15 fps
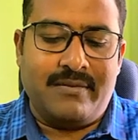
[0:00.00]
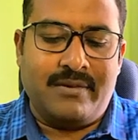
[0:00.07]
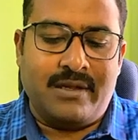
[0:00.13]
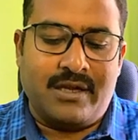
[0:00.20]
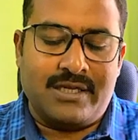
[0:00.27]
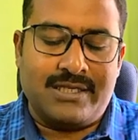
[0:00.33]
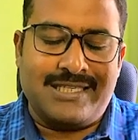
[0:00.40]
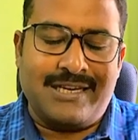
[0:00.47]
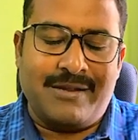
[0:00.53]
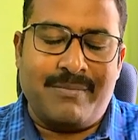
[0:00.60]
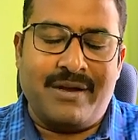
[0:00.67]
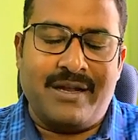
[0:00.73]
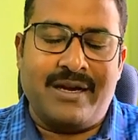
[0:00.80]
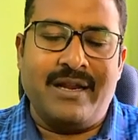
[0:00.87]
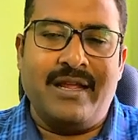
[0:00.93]

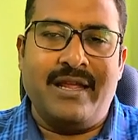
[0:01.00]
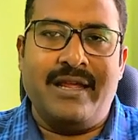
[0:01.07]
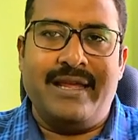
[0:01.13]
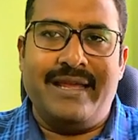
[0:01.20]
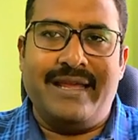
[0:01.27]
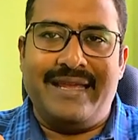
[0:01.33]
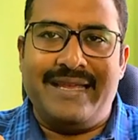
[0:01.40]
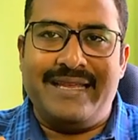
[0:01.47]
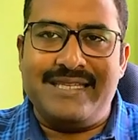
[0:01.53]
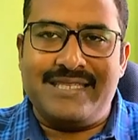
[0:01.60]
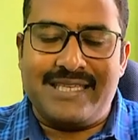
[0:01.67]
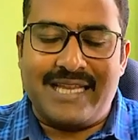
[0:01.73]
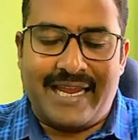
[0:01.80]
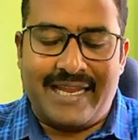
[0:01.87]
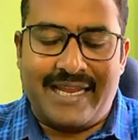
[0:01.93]
Customer
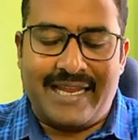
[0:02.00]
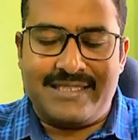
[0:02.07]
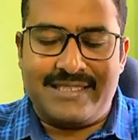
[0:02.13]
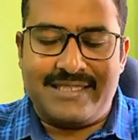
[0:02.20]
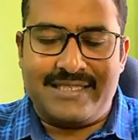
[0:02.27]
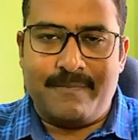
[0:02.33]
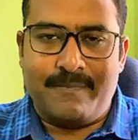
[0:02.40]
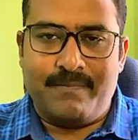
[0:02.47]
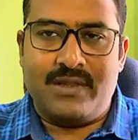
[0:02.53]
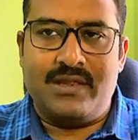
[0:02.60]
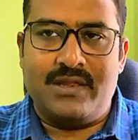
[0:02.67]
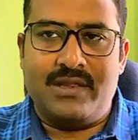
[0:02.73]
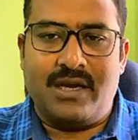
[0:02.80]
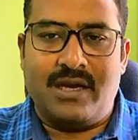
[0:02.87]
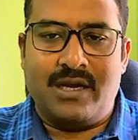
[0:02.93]
e-signs
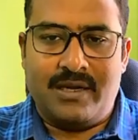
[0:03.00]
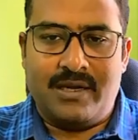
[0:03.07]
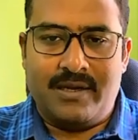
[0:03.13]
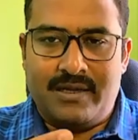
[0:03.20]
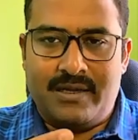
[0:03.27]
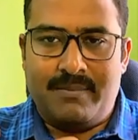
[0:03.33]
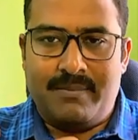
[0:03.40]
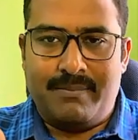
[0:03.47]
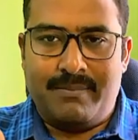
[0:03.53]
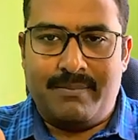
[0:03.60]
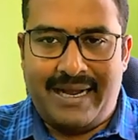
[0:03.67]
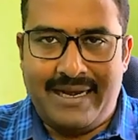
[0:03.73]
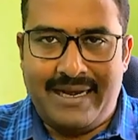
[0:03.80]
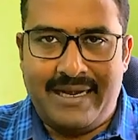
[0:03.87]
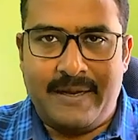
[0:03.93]
the
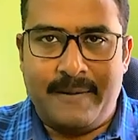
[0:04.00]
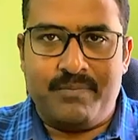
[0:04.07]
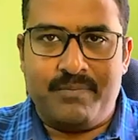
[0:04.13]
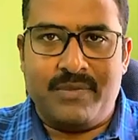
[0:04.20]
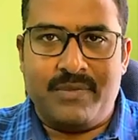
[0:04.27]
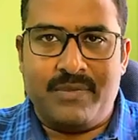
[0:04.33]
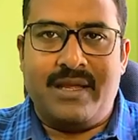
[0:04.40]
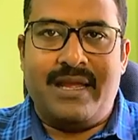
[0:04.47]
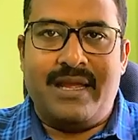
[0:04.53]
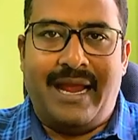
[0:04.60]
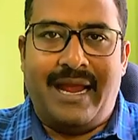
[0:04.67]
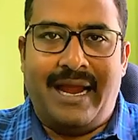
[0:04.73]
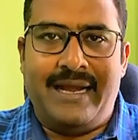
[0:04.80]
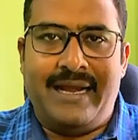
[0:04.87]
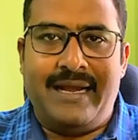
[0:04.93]
mandate,
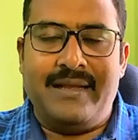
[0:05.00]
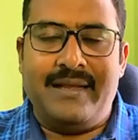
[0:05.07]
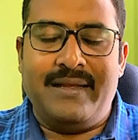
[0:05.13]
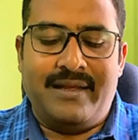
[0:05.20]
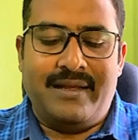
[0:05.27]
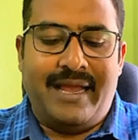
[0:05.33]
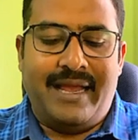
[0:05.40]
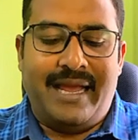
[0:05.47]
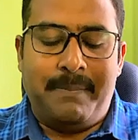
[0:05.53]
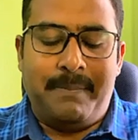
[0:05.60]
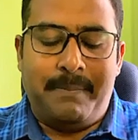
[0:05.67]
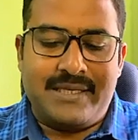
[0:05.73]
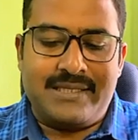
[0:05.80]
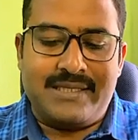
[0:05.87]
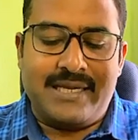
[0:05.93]
and
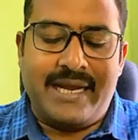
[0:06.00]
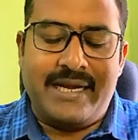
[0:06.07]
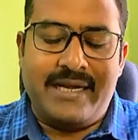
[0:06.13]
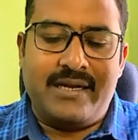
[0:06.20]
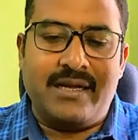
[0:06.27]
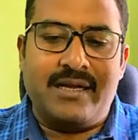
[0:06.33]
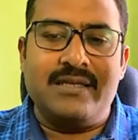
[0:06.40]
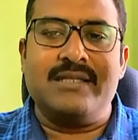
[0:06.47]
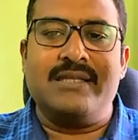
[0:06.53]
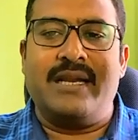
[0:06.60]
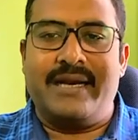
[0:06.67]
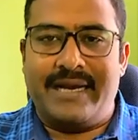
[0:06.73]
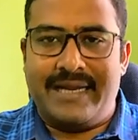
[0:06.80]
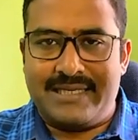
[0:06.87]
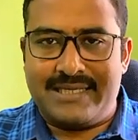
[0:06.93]
NPCI does the
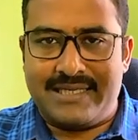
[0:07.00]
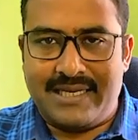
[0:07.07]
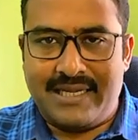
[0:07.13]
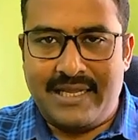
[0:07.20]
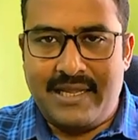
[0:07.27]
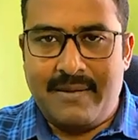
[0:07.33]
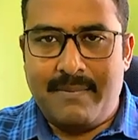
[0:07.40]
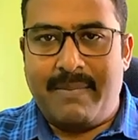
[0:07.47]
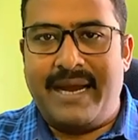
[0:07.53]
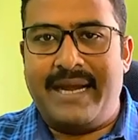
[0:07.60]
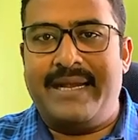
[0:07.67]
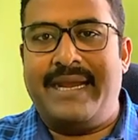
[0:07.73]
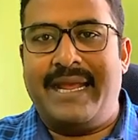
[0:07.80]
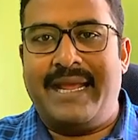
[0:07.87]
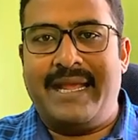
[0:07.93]
rest by
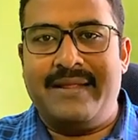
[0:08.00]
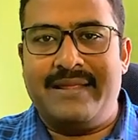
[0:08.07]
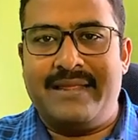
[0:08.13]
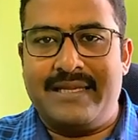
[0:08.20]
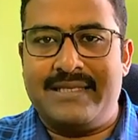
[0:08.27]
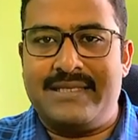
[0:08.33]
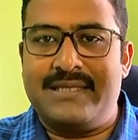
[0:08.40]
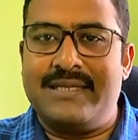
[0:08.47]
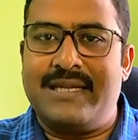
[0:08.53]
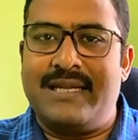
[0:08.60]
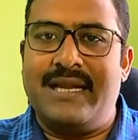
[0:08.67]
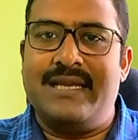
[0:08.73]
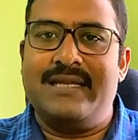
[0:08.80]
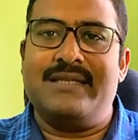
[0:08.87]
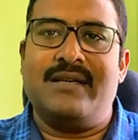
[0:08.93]
taking this
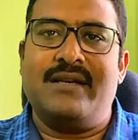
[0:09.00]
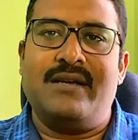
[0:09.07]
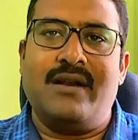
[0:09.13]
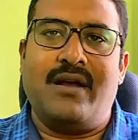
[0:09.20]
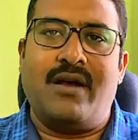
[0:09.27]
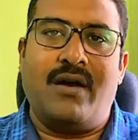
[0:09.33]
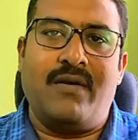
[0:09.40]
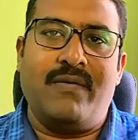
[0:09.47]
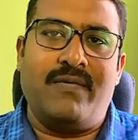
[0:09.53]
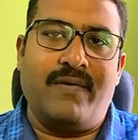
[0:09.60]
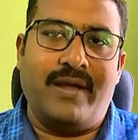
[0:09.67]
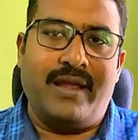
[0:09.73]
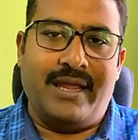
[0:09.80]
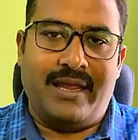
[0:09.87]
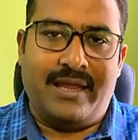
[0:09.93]
creation of
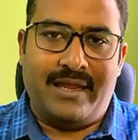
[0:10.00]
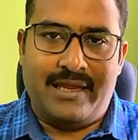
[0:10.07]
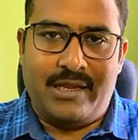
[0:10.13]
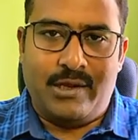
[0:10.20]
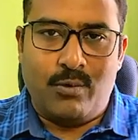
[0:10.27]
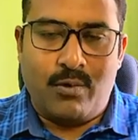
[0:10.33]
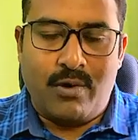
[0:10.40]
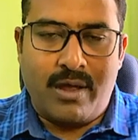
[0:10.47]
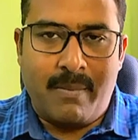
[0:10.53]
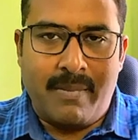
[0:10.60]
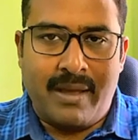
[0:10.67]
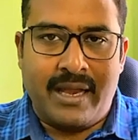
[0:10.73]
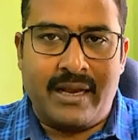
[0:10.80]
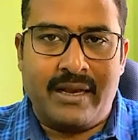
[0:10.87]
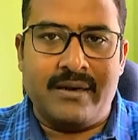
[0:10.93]
a
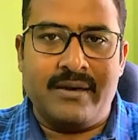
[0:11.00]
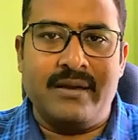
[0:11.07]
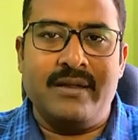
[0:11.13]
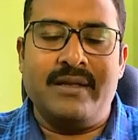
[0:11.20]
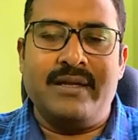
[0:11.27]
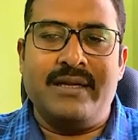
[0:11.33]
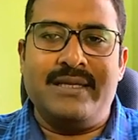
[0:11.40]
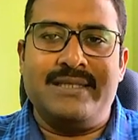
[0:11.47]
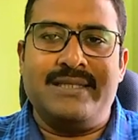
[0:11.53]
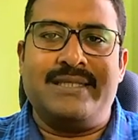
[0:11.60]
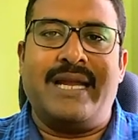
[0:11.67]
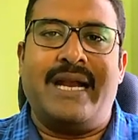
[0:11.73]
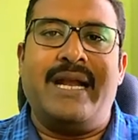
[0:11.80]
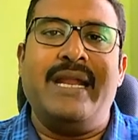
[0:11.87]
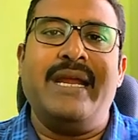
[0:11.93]
UMRN,
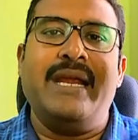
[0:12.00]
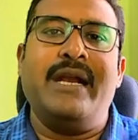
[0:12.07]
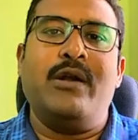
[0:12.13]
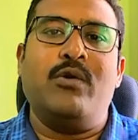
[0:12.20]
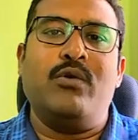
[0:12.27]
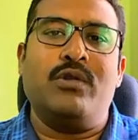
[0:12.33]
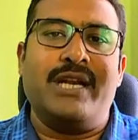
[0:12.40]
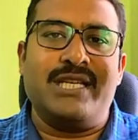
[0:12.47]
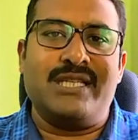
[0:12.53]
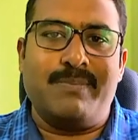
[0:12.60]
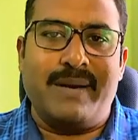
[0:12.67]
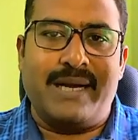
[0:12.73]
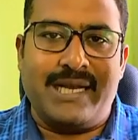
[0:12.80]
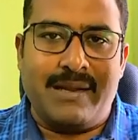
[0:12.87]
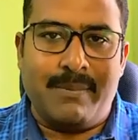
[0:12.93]
sending it to the
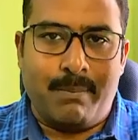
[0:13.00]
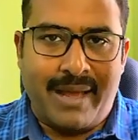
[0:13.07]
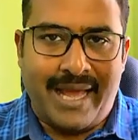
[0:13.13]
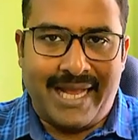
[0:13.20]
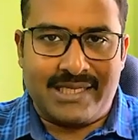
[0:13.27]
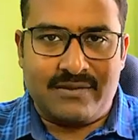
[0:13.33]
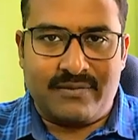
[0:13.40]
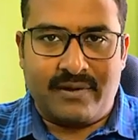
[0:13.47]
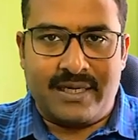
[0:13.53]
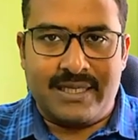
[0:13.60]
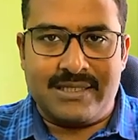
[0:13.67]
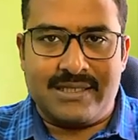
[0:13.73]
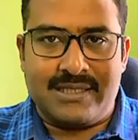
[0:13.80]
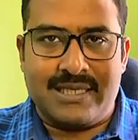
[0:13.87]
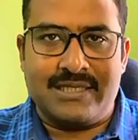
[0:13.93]
respective banks for
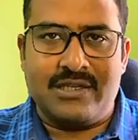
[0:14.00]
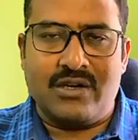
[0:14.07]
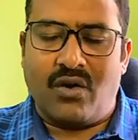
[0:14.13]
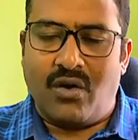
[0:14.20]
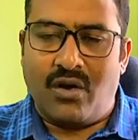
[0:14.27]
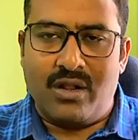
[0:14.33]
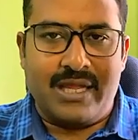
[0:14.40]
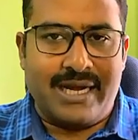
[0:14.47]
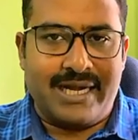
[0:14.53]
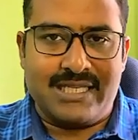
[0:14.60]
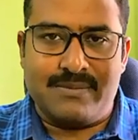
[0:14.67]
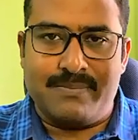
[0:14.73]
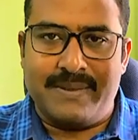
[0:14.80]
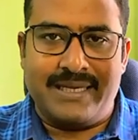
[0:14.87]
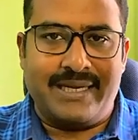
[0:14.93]
registration. All that
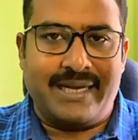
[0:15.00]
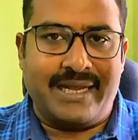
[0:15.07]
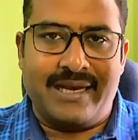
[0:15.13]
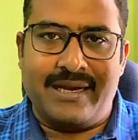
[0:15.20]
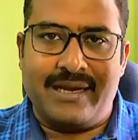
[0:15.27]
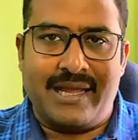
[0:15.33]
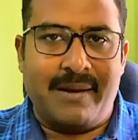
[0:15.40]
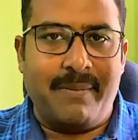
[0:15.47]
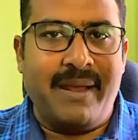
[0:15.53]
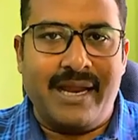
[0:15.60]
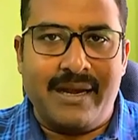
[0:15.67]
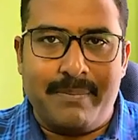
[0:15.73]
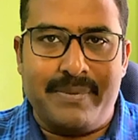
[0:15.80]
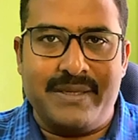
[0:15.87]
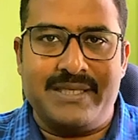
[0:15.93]
is being taken care by
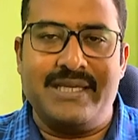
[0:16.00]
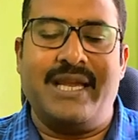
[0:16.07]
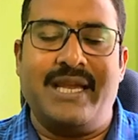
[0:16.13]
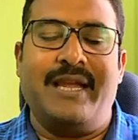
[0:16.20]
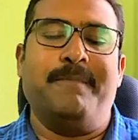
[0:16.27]
NPCI.